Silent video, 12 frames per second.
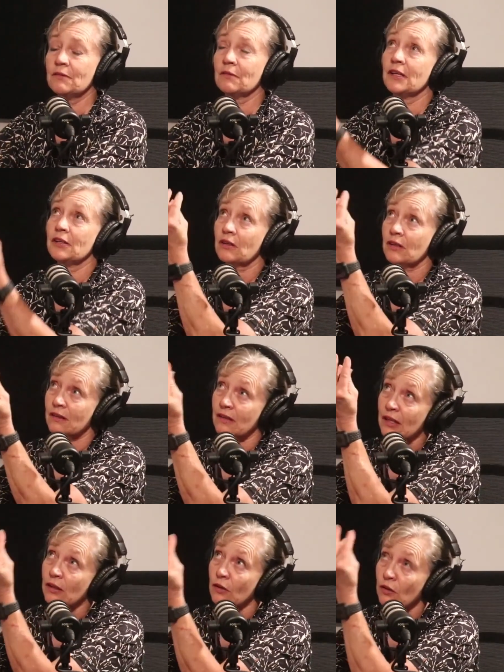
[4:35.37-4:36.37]
where you can
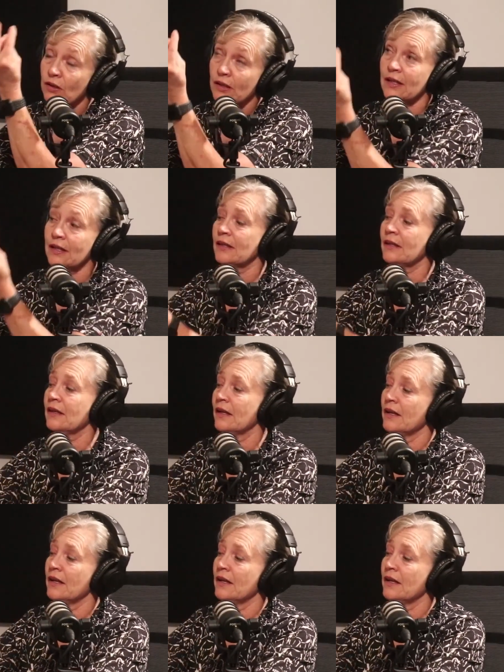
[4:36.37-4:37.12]
then look in,